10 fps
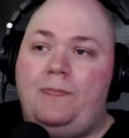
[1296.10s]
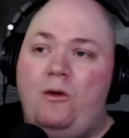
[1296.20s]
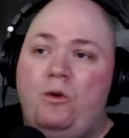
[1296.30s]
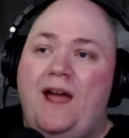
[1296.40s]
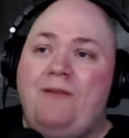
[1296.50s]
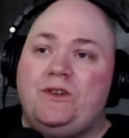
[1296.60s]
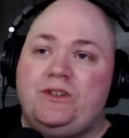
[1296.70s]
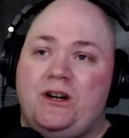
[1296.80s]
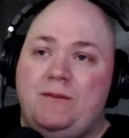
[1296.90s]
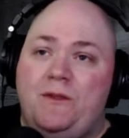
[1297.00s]
When I first
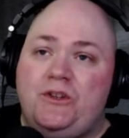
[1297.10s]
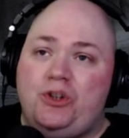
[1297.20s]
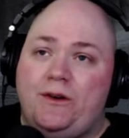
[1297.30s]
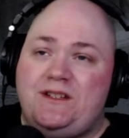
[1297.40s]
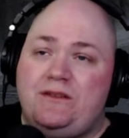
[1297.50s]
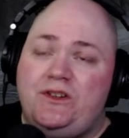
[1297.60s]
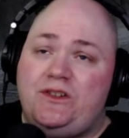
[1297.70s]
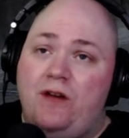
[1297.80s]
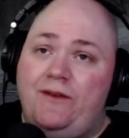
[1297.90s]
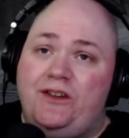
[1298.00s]
heard about the choice to
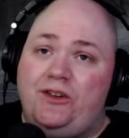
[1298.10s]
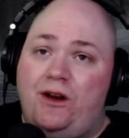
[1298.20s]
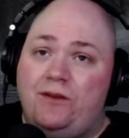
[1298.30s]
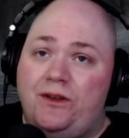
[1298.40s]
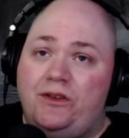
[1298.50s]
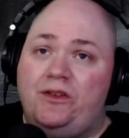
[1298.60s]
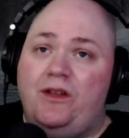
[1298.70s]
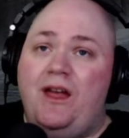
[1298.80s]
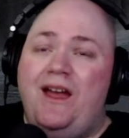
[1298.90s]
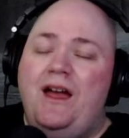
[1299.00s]
dissolve NSO outfits,
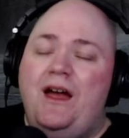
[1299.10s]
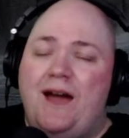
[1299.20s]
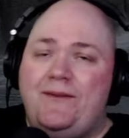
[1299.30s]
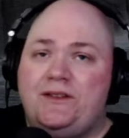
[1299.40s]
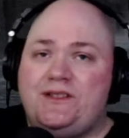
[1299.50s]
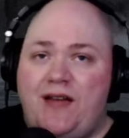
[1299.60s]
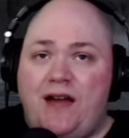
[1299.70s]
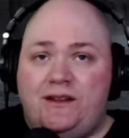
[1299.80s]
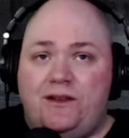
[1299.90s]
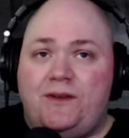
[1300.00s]
I felt
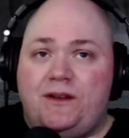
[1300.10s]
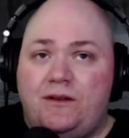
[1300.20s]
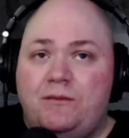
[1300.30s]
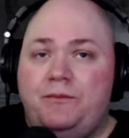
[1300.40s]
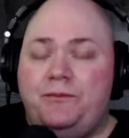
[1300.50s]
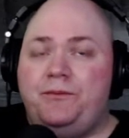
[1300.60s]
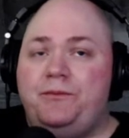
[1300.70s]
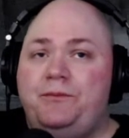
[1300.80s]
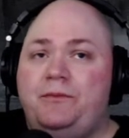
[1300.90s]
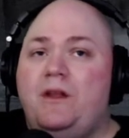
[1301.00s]
sad and defeated.
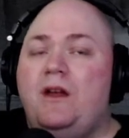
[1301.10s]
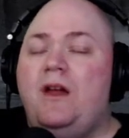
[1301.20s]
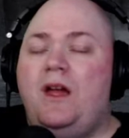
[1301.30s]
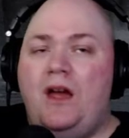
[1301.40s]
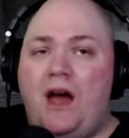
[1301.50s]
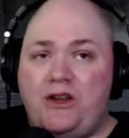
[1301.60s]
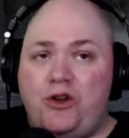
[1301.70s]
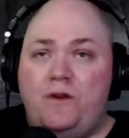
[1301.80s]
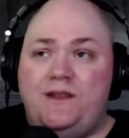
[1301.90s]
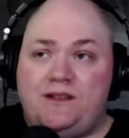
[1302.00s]
I
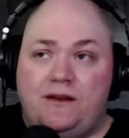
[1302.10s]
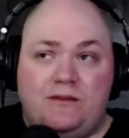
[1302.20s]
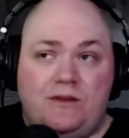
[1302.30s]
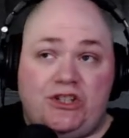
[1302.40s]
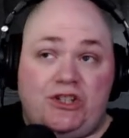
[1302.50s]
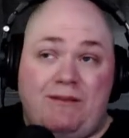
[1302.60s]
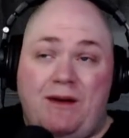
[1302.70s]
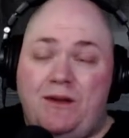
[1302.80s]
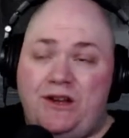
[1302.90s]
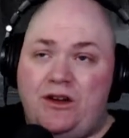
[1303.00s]
know this sentiment is shared
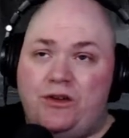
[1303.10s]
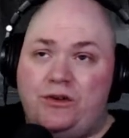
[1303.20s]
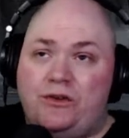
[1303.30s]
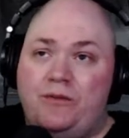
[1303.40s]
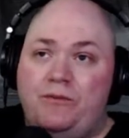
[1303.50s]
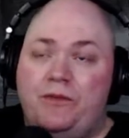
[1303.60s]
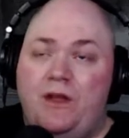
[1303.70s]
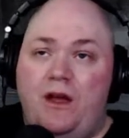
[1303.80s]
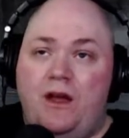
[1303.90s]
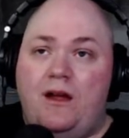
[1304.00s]
by many others.
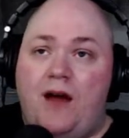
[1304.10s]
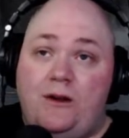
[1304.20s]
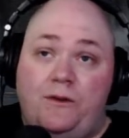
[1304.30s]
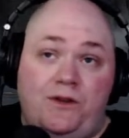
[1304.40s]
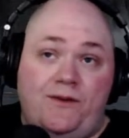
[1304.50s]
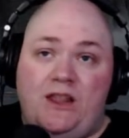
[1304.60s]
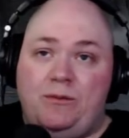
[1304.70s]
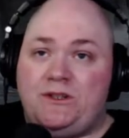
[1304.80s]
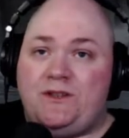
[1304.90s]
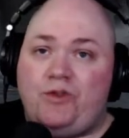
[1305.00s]
I know the
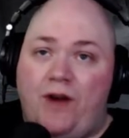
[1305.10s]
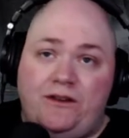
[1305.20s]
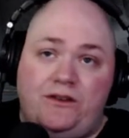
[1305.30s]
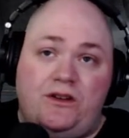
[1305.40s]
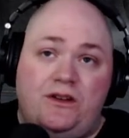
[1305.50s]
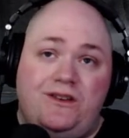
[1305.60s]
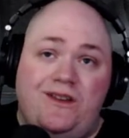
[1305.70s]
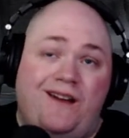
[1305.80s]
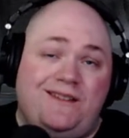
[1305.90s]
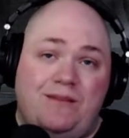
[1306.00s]
developers have tried
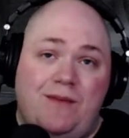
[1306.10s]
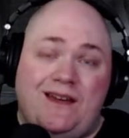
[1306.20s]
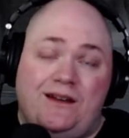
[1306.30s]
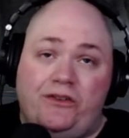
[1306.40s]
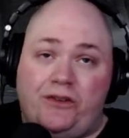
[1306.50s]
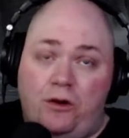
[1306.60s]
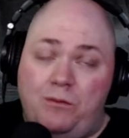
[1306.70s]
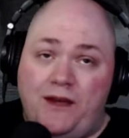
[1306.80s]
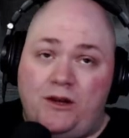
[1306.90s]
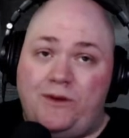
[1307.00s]
not to make NSO a
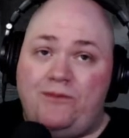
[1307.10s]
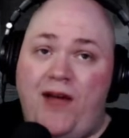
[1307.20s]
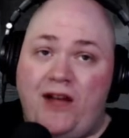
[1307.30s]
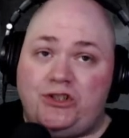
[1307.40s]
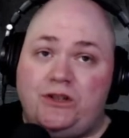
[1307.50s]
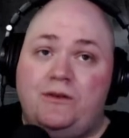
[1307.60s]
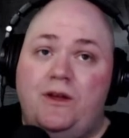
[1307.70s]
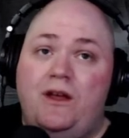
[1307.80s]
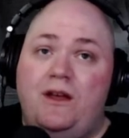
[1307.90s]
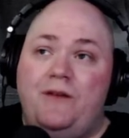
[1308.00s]
pay-to-win faction,
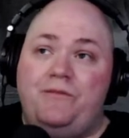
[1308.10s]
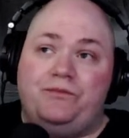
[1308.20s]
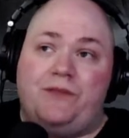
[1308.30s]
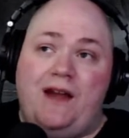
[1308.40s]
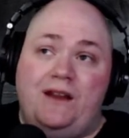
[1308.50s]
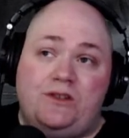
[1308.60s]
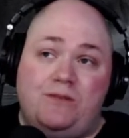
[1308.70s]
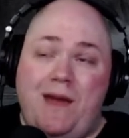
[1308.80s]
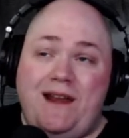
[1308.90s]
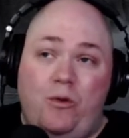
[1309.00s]
and in so
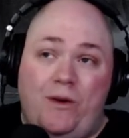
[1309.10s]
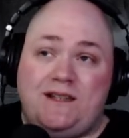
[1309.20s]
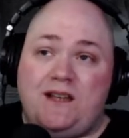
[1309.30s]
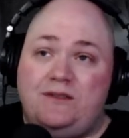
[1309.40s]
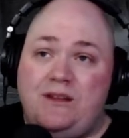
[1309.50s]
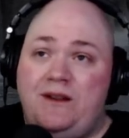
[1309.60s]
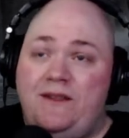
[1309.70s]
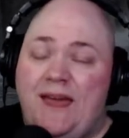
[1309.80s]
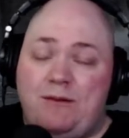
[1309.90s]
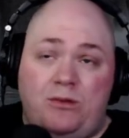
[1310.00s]
many ways have limited
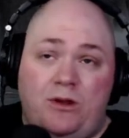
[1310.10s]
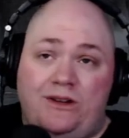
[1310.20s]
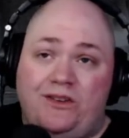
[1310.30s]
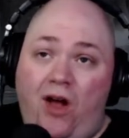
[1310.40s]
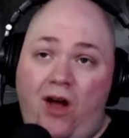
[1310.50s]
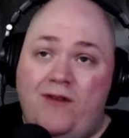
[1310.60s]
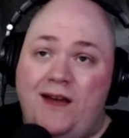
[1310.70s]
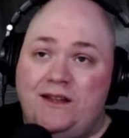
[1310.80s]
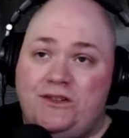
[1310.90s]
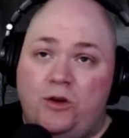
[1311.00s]
the capabilities of
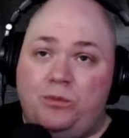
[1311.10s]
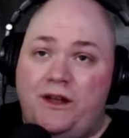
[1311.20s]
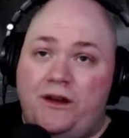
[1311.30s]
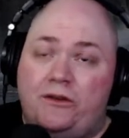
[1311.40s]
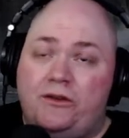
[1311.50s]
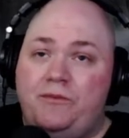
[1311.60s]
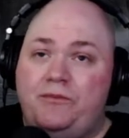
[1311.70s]
NSO players.